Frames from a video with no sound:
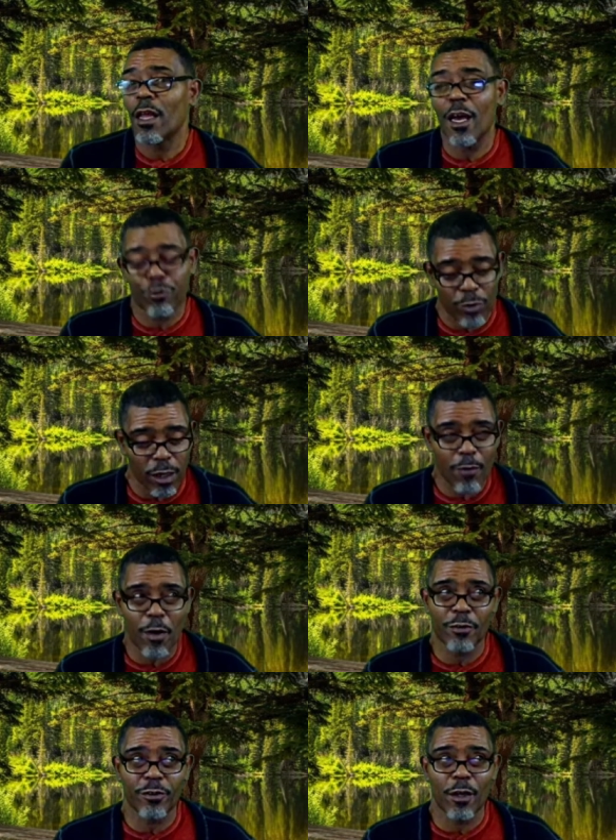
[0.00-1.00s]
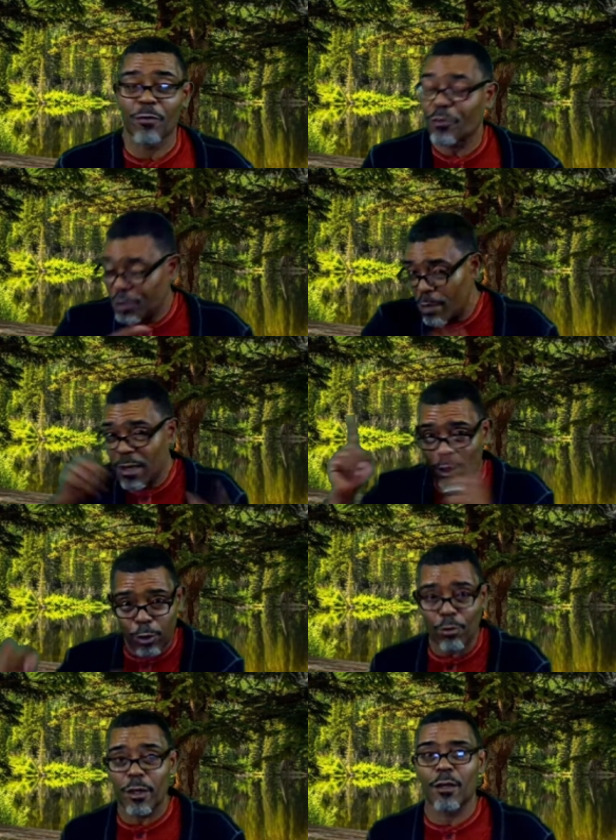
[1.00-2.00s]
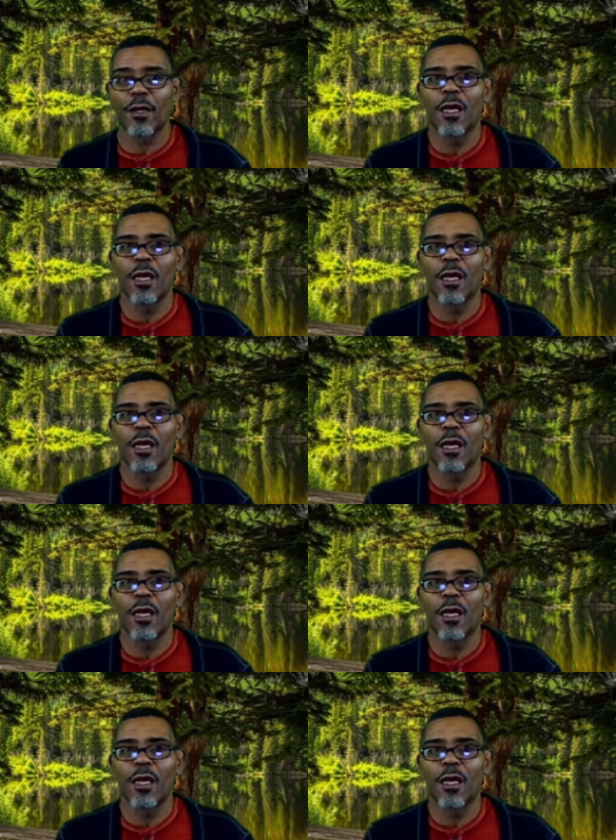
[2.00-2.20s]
as we love ourselves, them included.